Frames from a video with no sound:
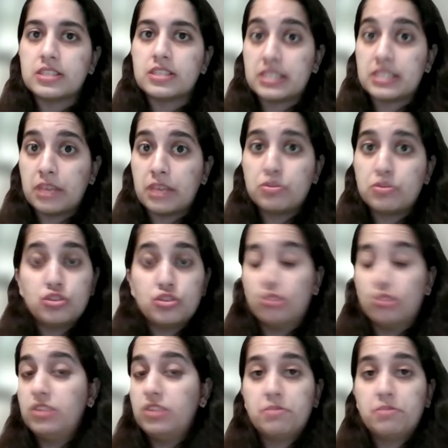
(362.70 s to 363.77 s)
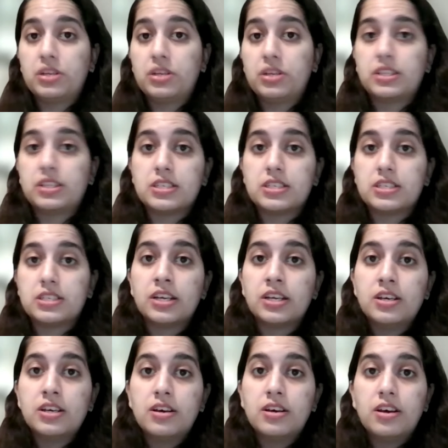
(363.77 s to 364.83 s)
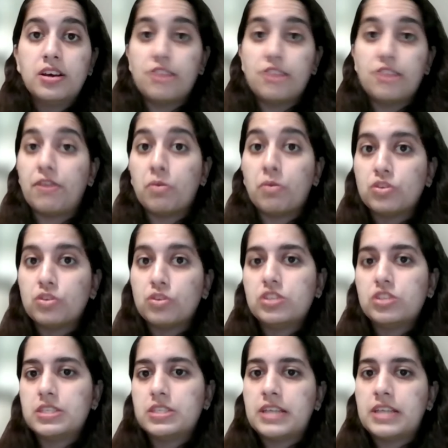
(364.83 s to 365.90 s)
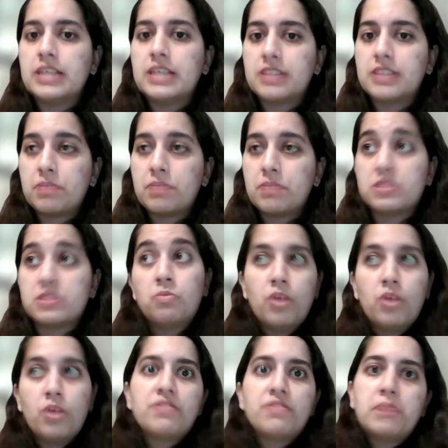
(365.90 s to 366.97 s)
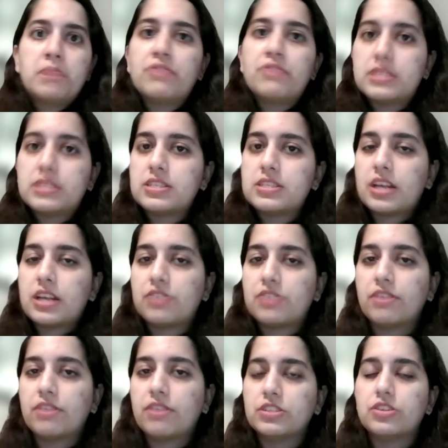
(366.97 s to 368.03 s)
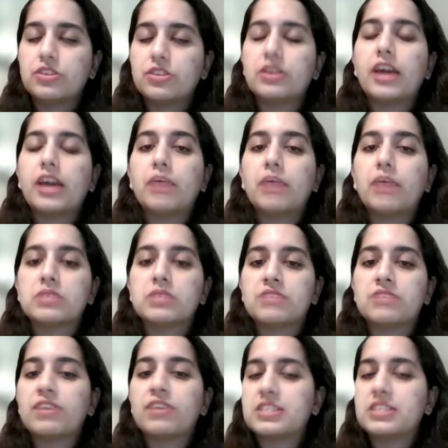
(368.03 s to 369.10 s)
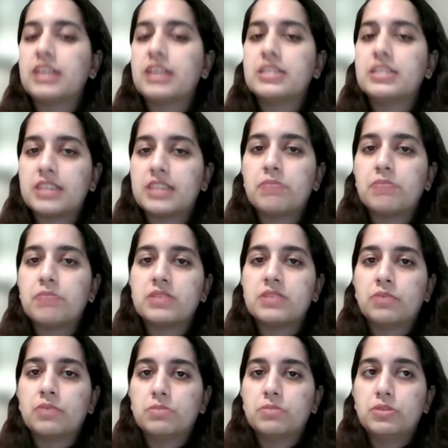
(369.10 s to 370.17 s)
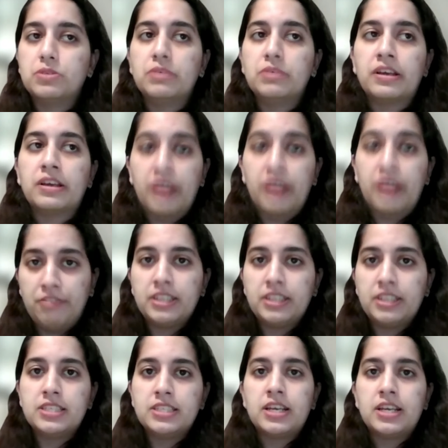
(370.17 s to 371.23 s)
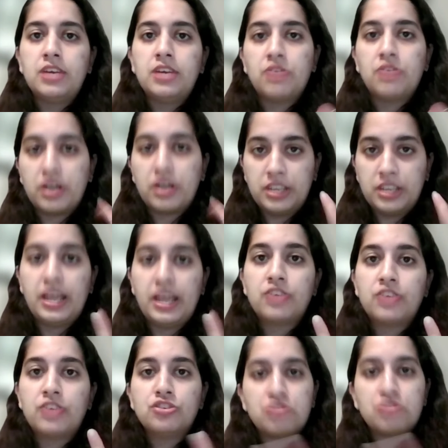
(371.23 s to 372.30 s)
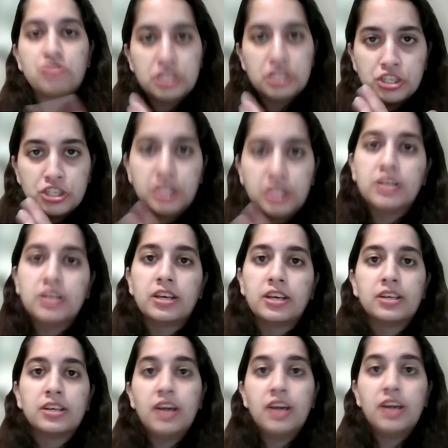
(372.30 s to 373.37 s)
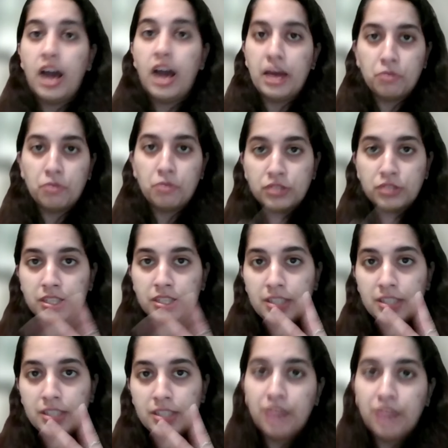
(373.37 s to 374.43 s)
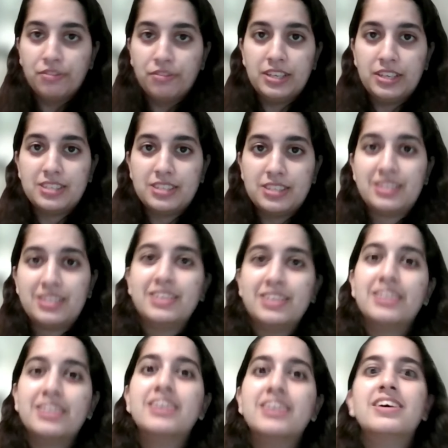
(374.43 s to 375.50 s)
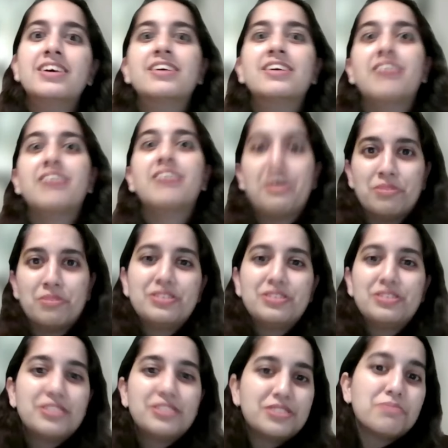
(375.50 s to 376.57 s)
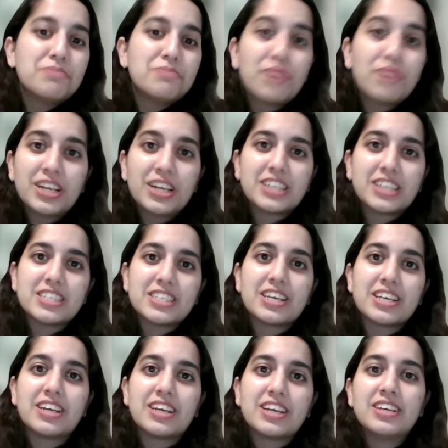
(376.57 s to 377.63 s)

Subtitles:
Cyprus, you don't have product design. If I wanted to stay in Cyprus, then one of the main reasons that I traveled to the UK was if I stayed in Cyprus, I would be doing graphic design or architecture or engineering. I wanted none of these. I wanted to do product design.